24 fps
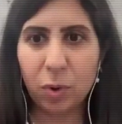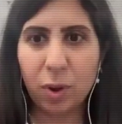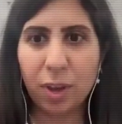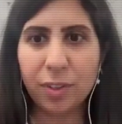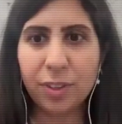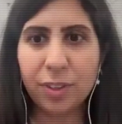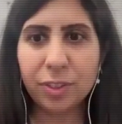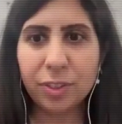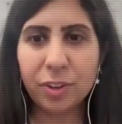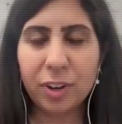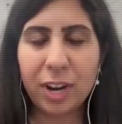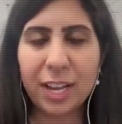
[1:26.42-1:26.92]
I
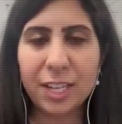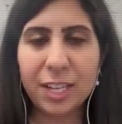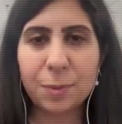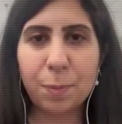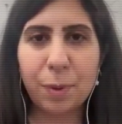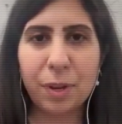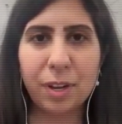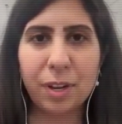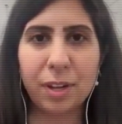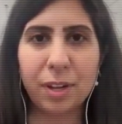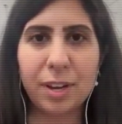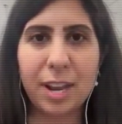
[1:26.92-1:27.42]
think there has
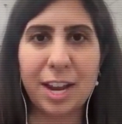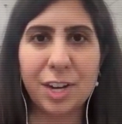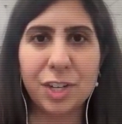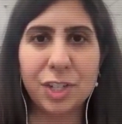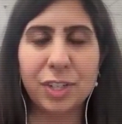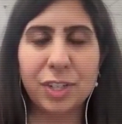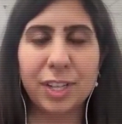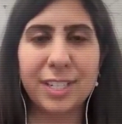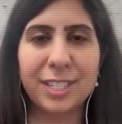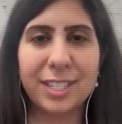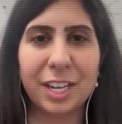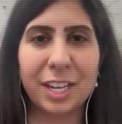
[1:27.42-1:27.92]
been a
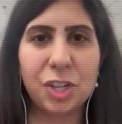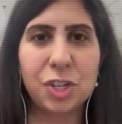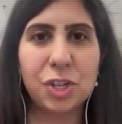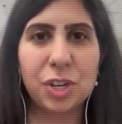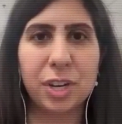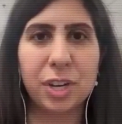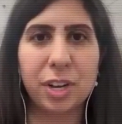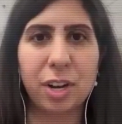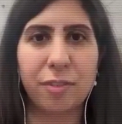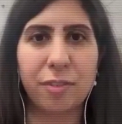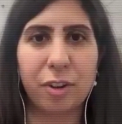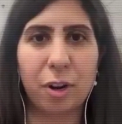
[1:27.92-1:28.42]

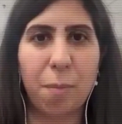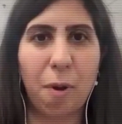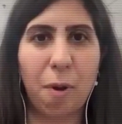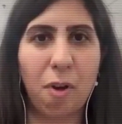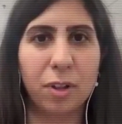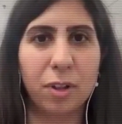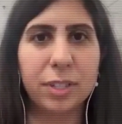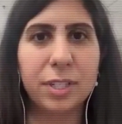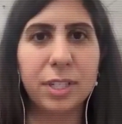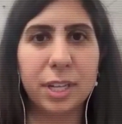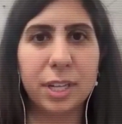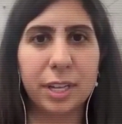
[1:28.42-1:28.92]
nationalization of our
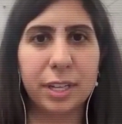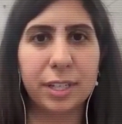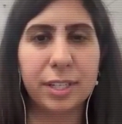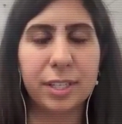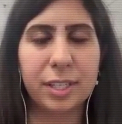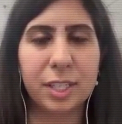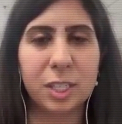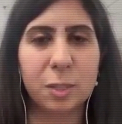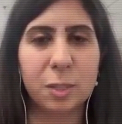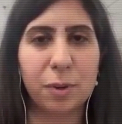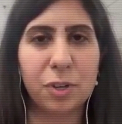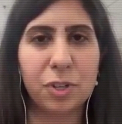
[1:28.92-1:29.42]

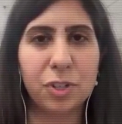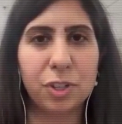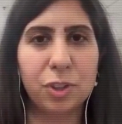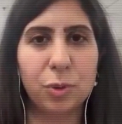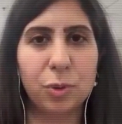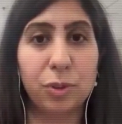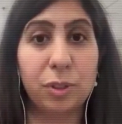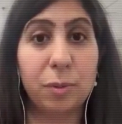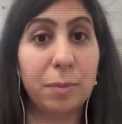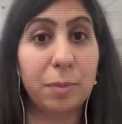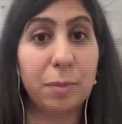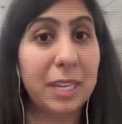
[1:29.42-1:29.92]
politics, especially
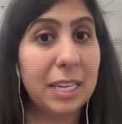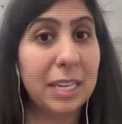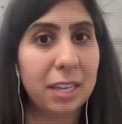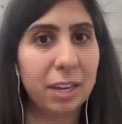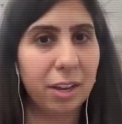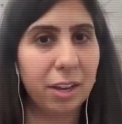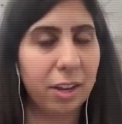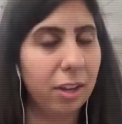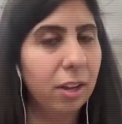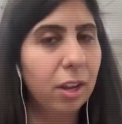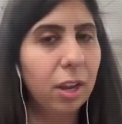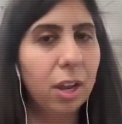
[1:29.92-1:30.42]
through the
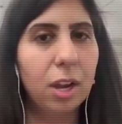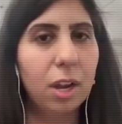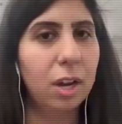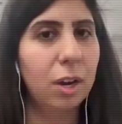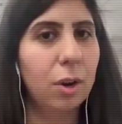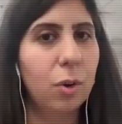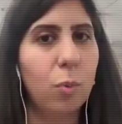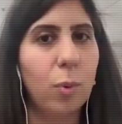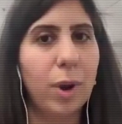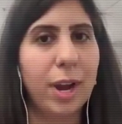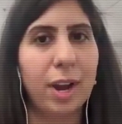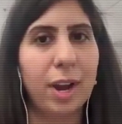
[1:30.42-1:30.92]
media,
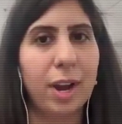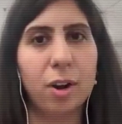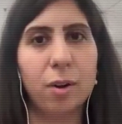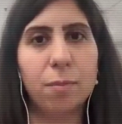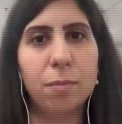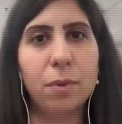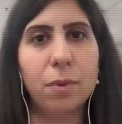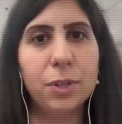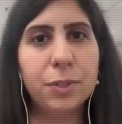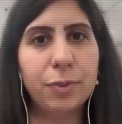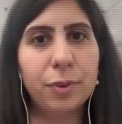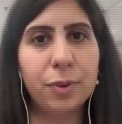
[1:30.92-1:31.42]
where
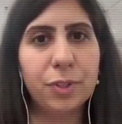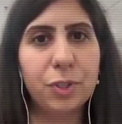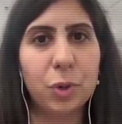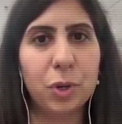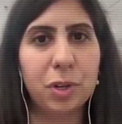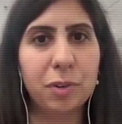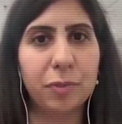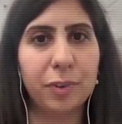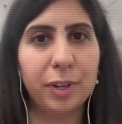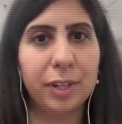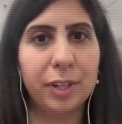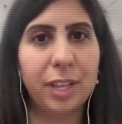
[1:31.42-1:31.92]
most folks
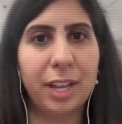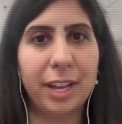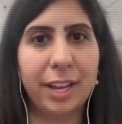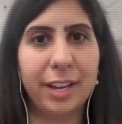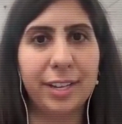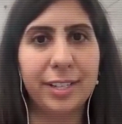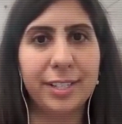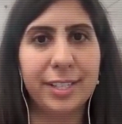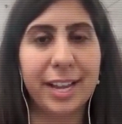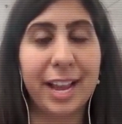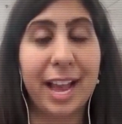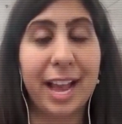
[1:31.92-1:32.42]
don't even
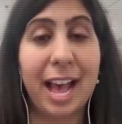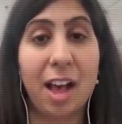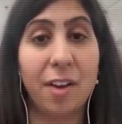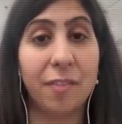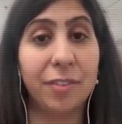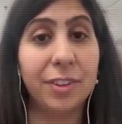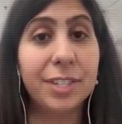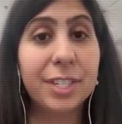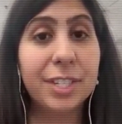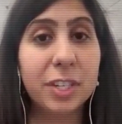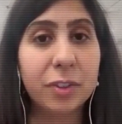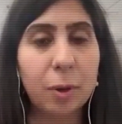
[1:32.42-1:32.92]
realize they
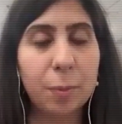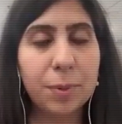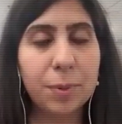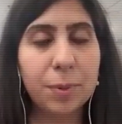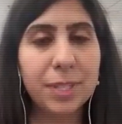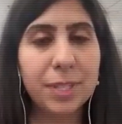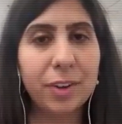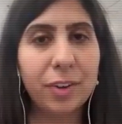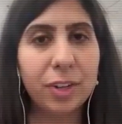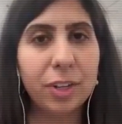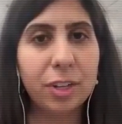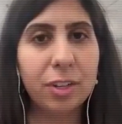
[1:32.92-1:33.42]
have a state
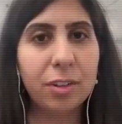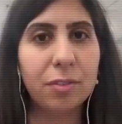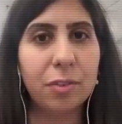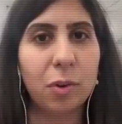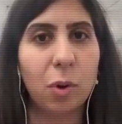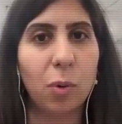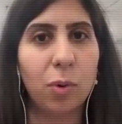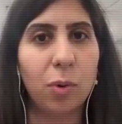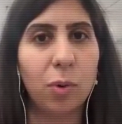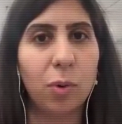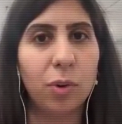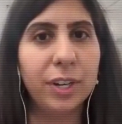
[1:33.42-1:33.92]
representative
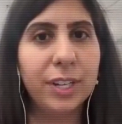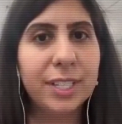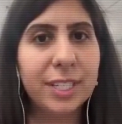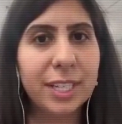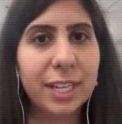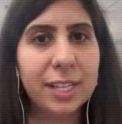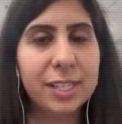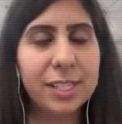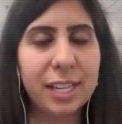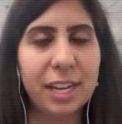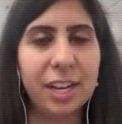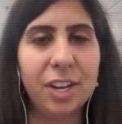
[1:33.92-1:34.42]
or a
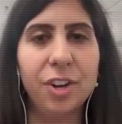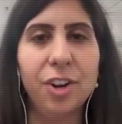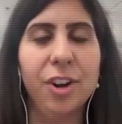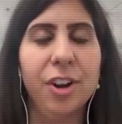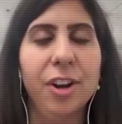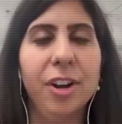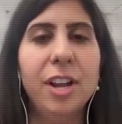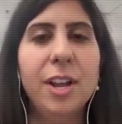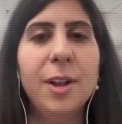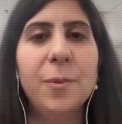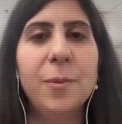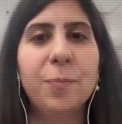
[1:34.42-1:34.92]
state
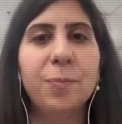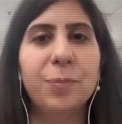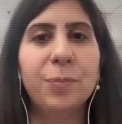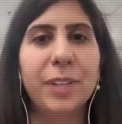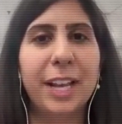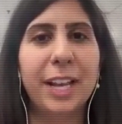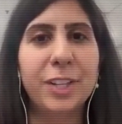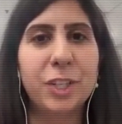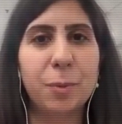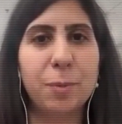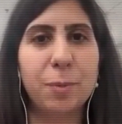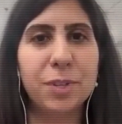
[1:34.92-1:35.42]
senator.
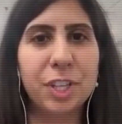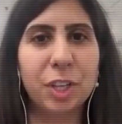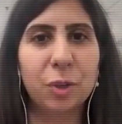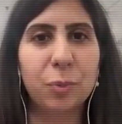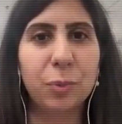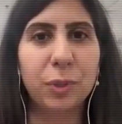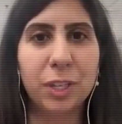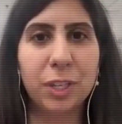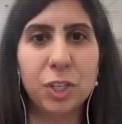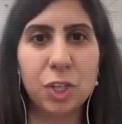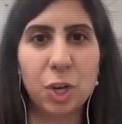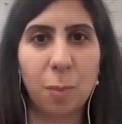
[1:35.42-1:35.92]
It's almost
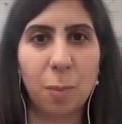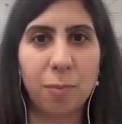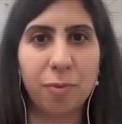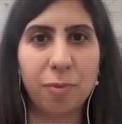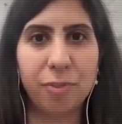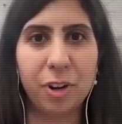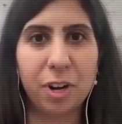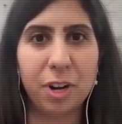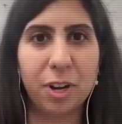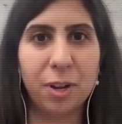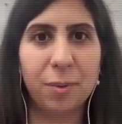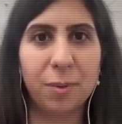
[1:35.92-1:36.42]
like we jump
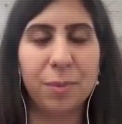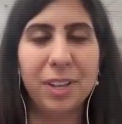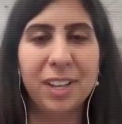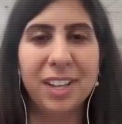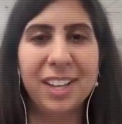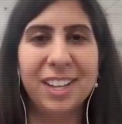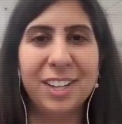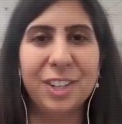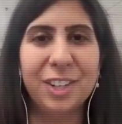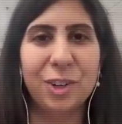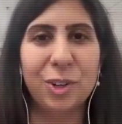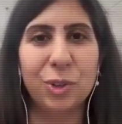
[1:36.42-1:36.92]
from
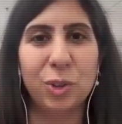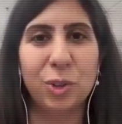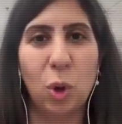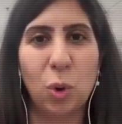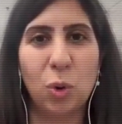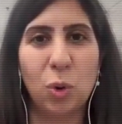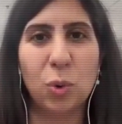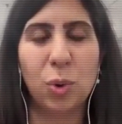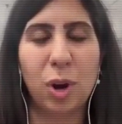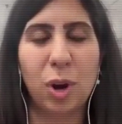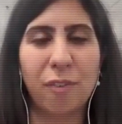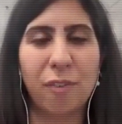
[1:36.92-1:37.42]
your
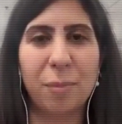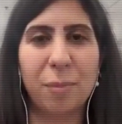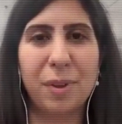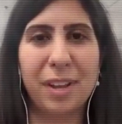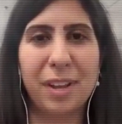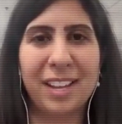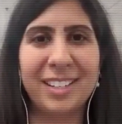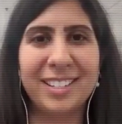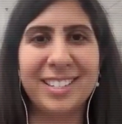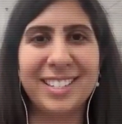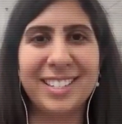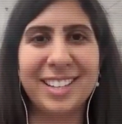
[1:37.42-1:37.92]
local
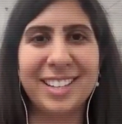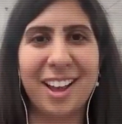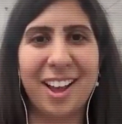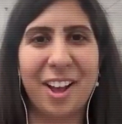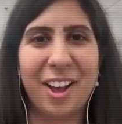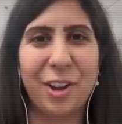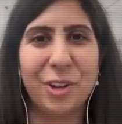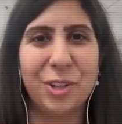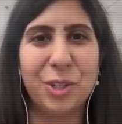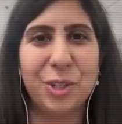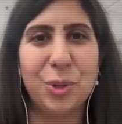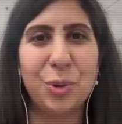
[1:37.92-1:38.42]
government
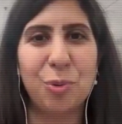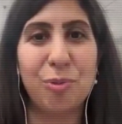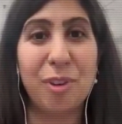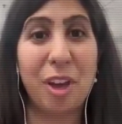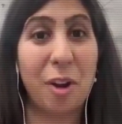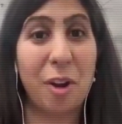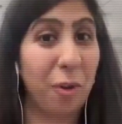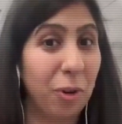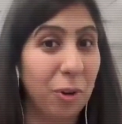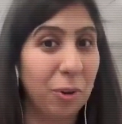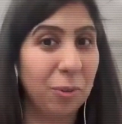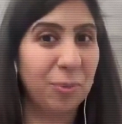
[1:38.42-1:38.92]
to
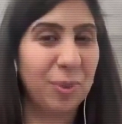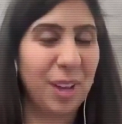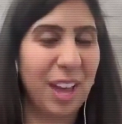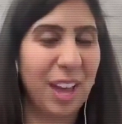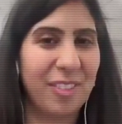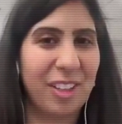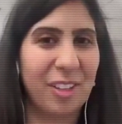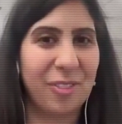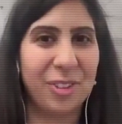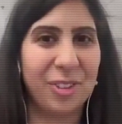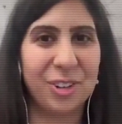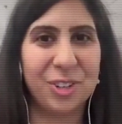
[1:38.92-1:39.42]
federal,
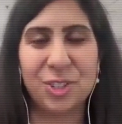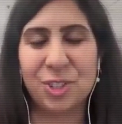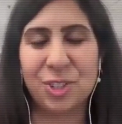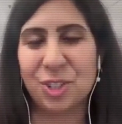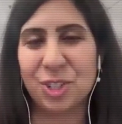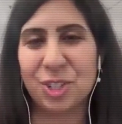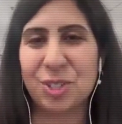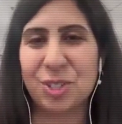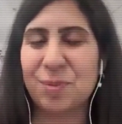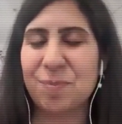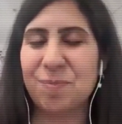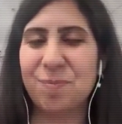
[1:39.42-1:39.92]
and that there's
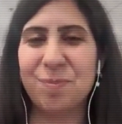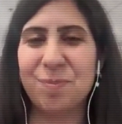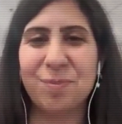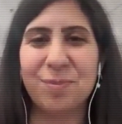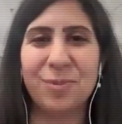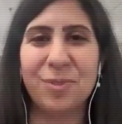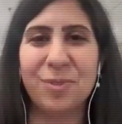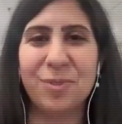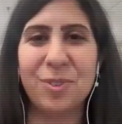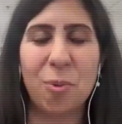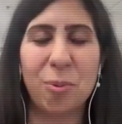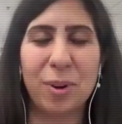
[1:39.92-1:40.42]
just
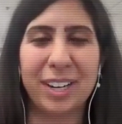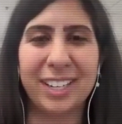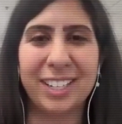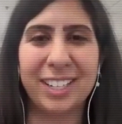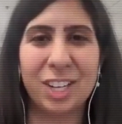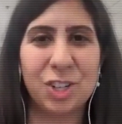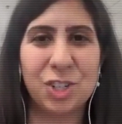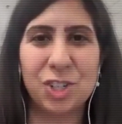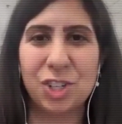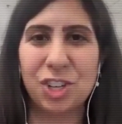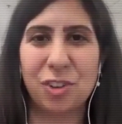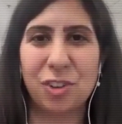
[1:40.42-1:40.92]
no
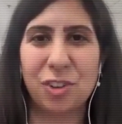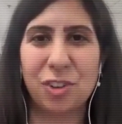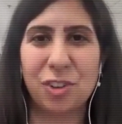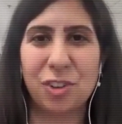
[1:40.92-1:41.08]
recognition of